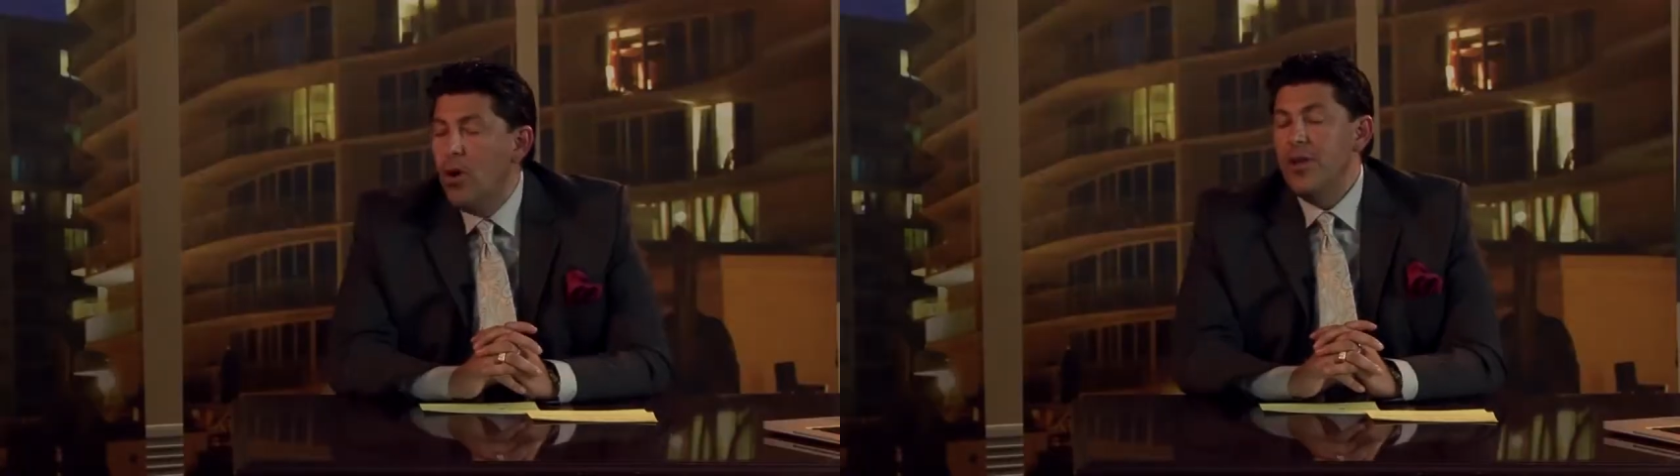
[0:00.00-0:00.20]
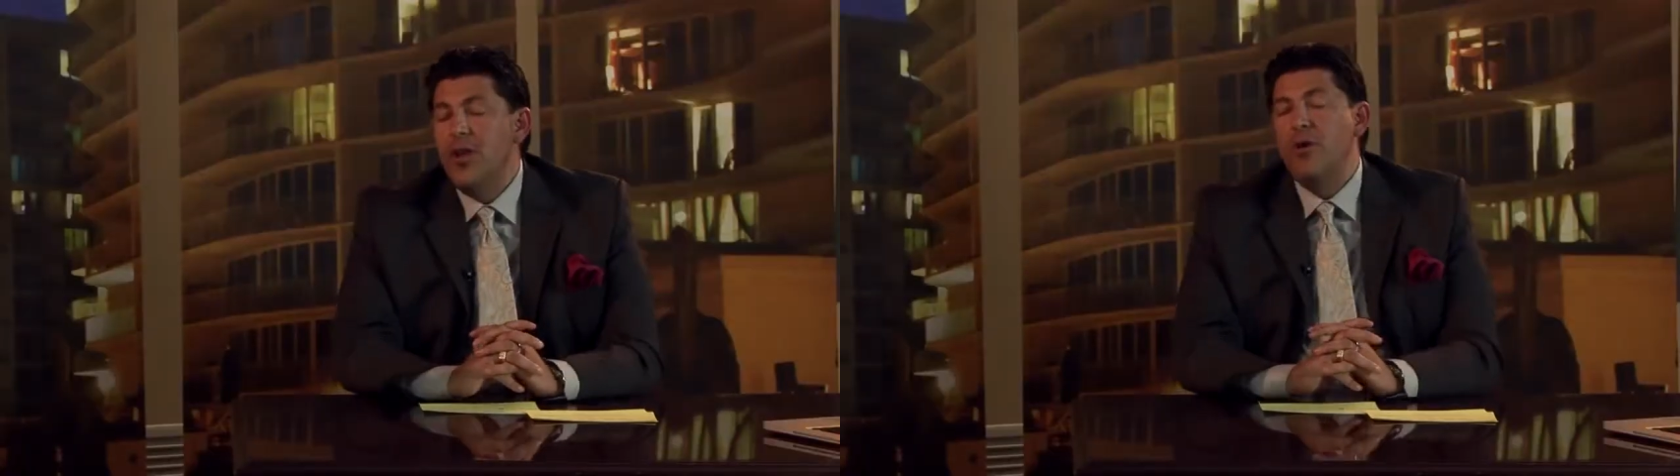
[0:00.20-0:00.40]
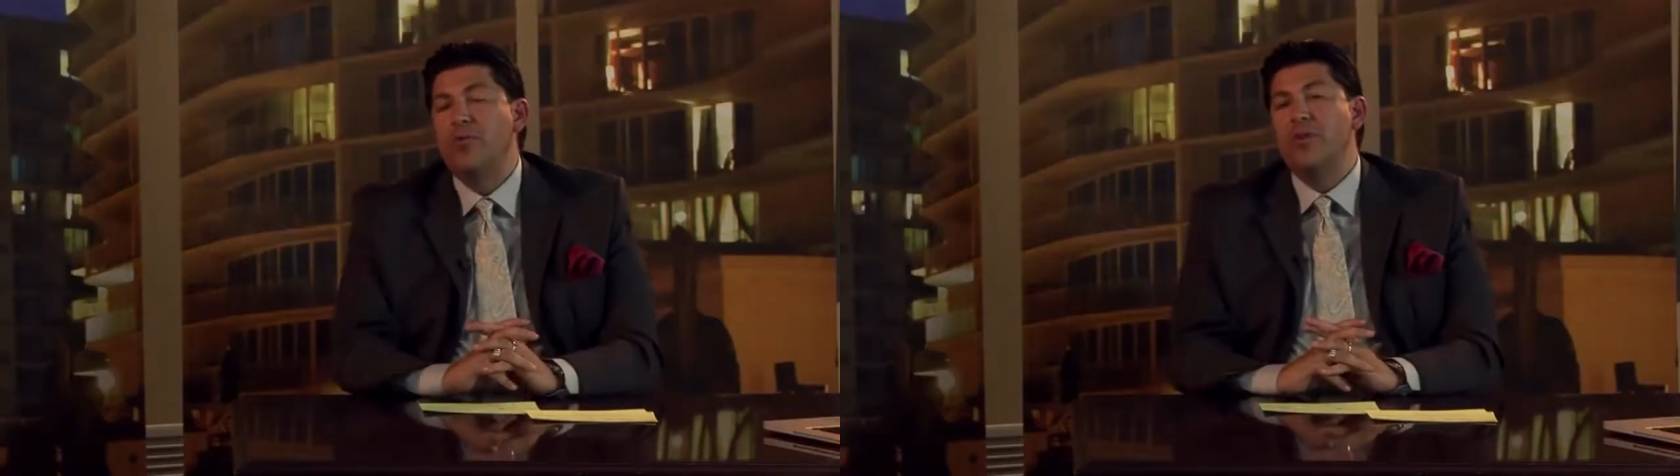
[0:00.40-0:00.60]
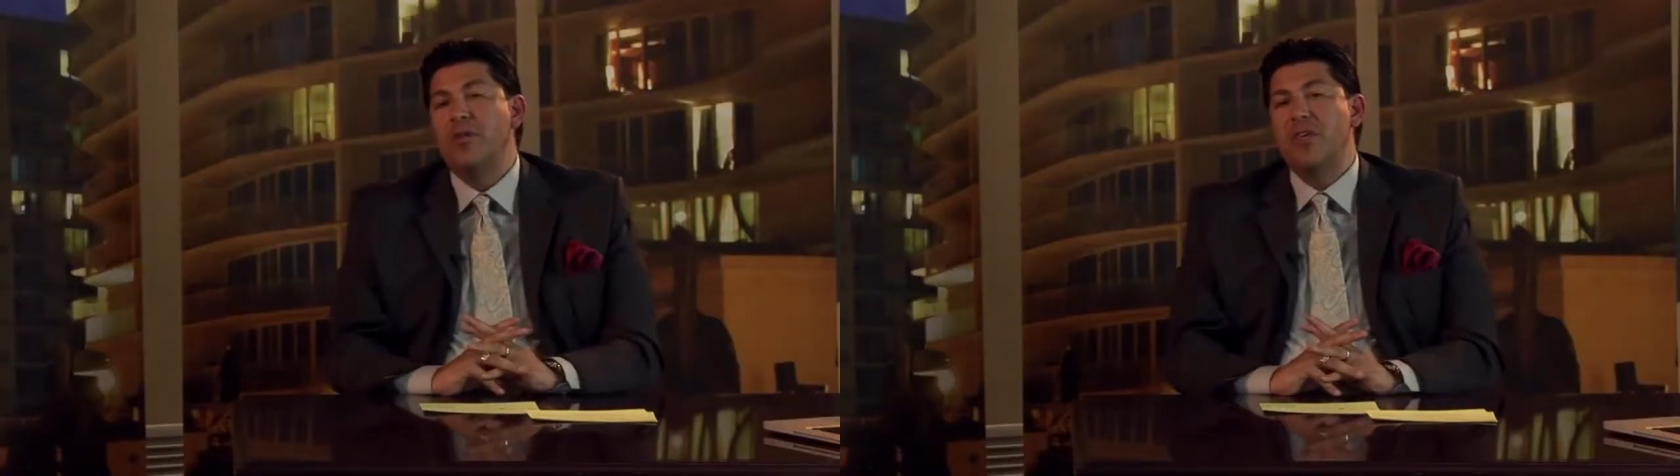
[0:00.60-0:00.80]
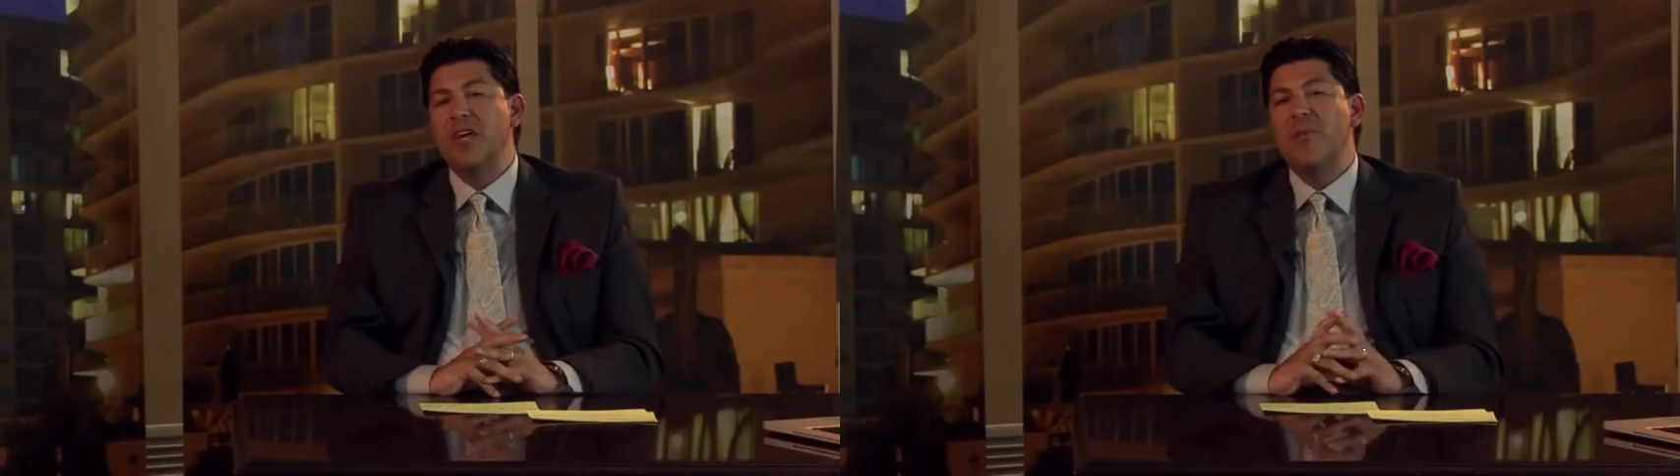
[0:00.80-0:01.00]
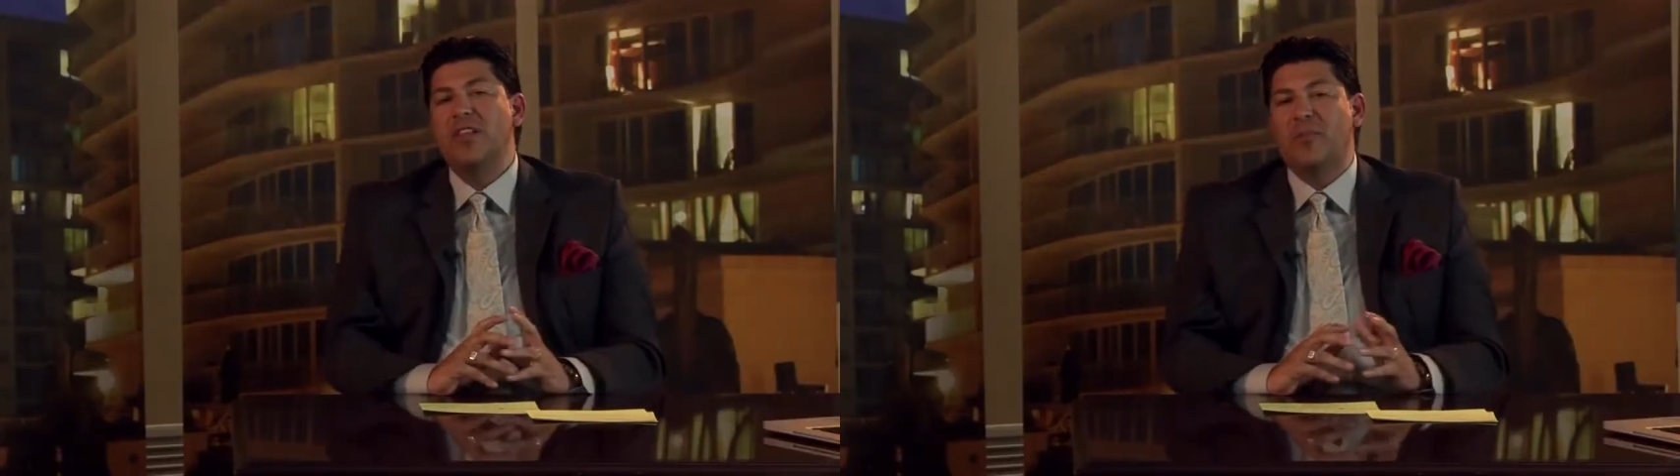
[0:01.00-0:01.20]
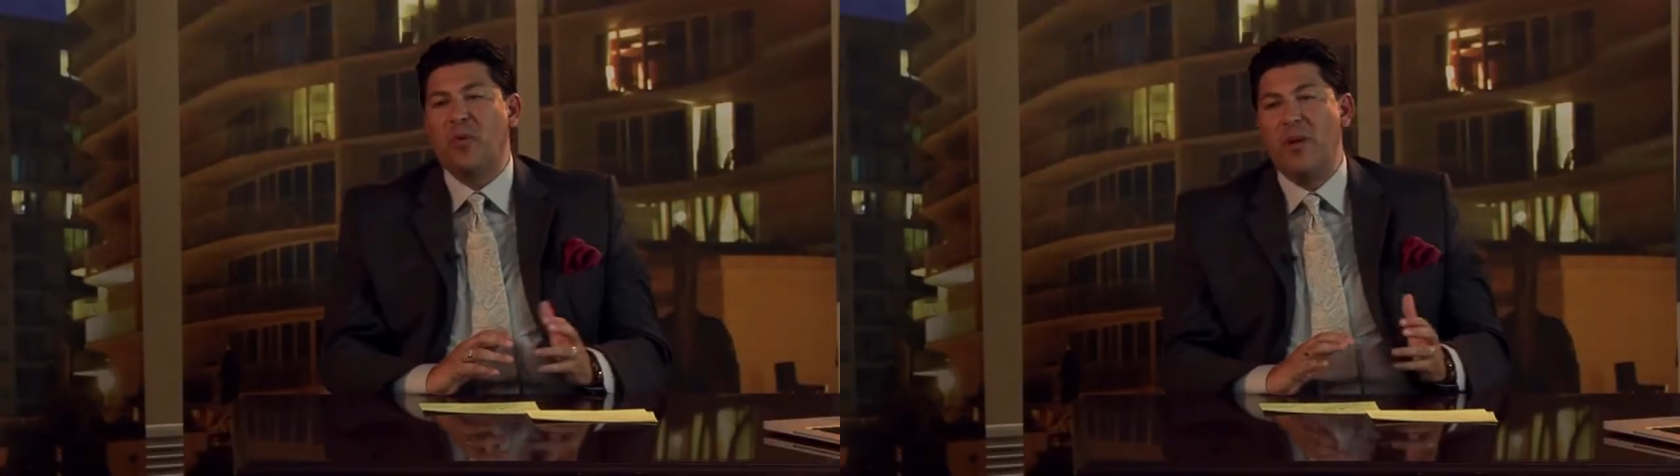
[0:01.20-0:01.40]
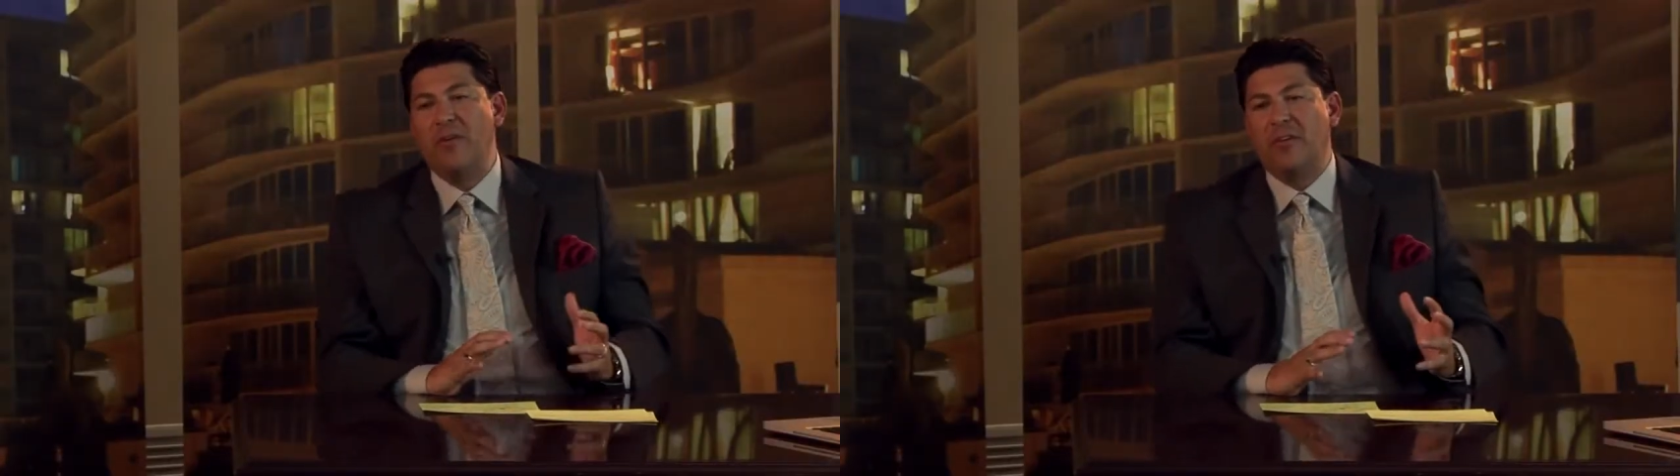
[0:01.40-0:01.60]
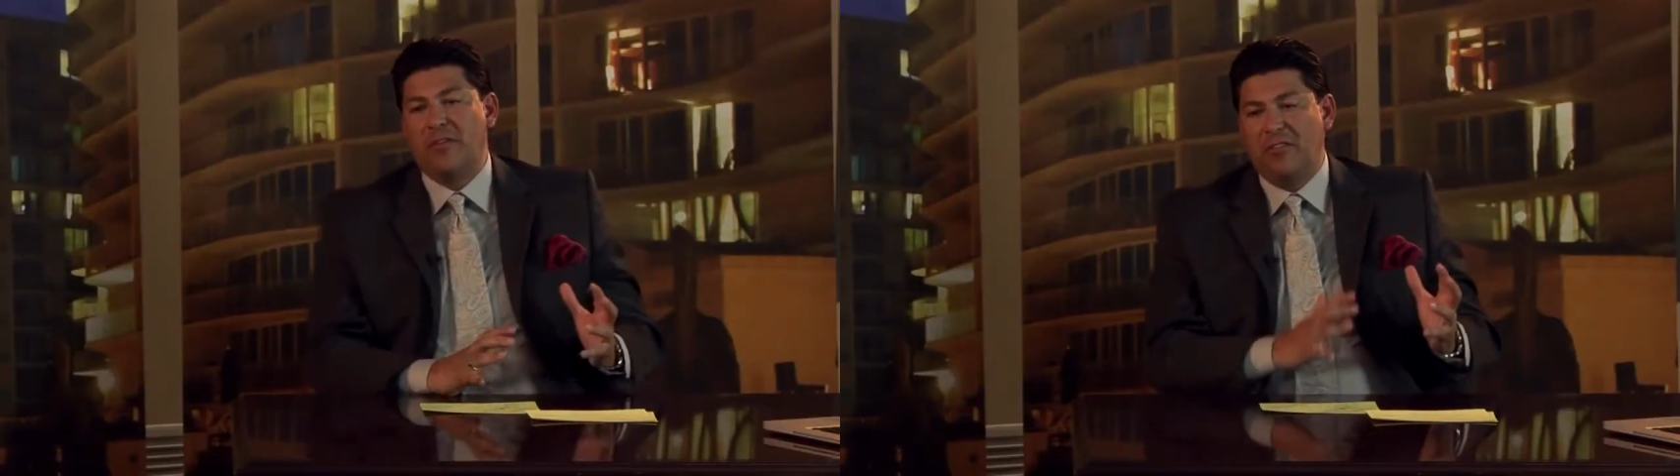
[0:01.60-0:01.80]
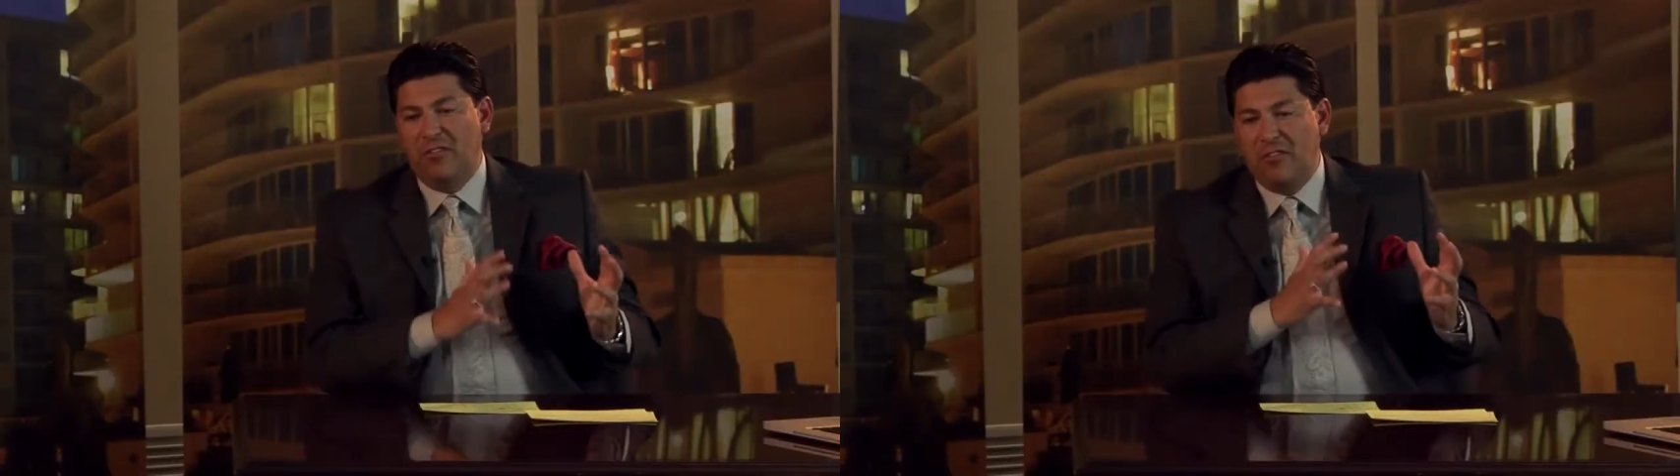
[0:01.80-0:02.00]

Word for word: Well, you know, when you think about the premise of